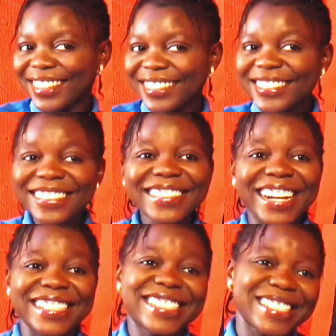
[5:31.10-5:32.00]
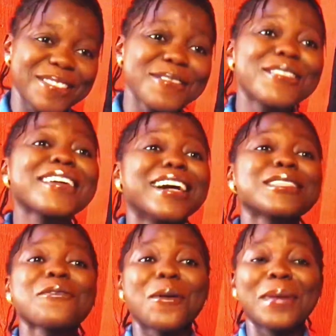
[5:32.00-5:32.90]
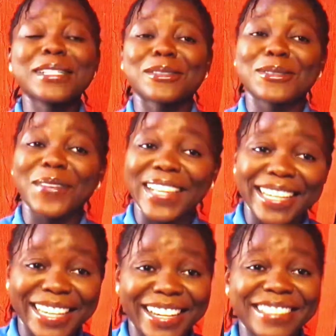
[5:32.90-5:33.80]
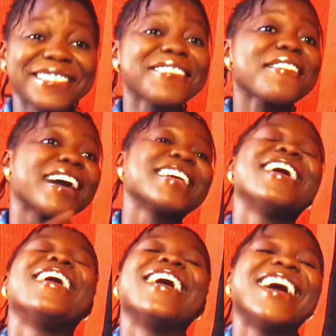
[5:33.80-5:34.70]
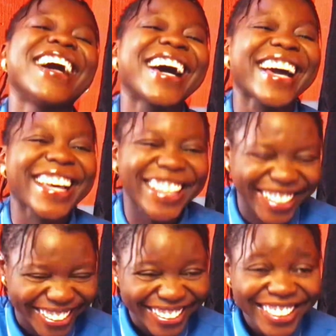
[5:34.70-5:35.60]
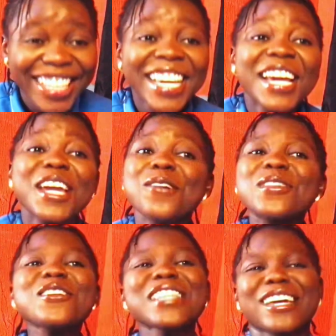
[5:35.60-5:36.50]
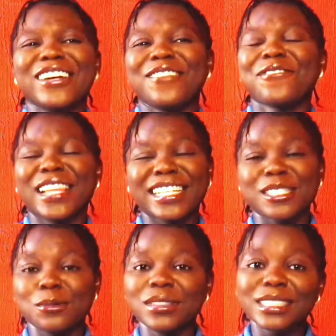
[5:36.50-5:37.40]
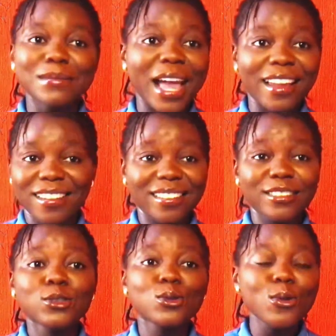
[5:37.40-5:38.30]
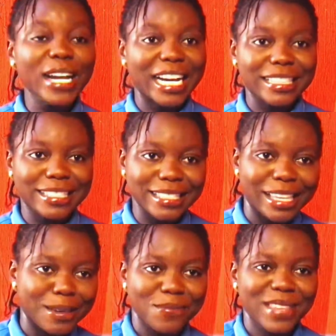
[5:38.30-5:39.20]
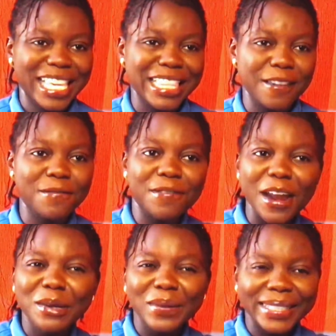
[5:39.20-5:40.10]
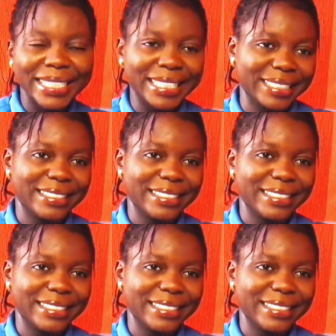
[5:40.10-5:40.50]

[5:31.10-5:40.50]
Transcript: you look at him, you look at him from head to toe again. You look at he will know that you are flirting with him. Like, look at him in a very,